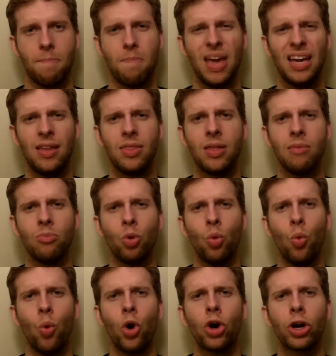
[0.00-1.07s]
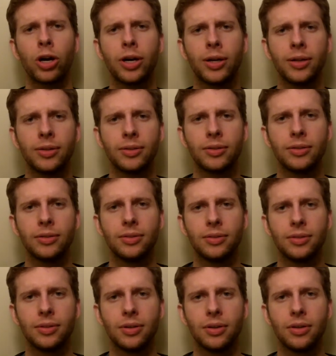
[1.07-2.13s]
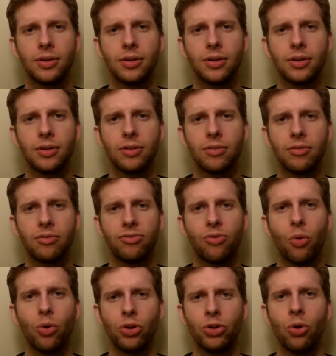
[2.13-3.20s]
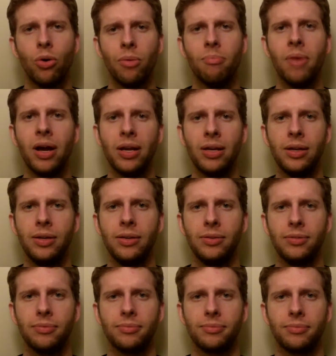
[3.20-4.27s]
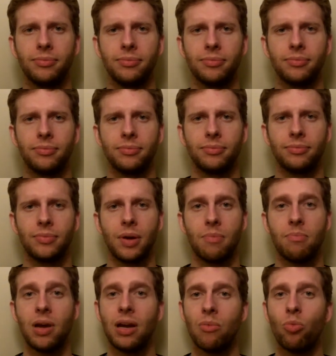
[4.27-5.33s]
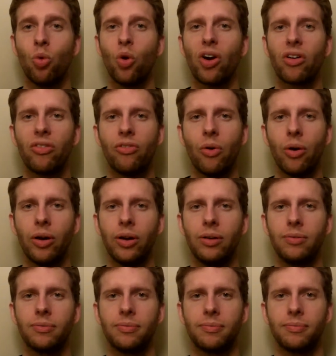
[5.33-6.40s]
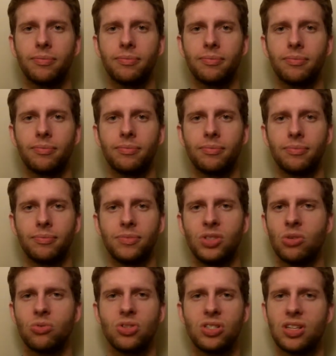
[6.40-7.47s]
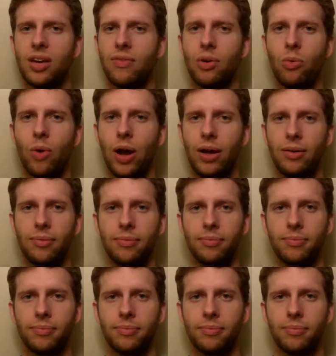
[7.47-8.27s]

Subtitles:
Make them work for your money. Make them work for it. Don't just give it away.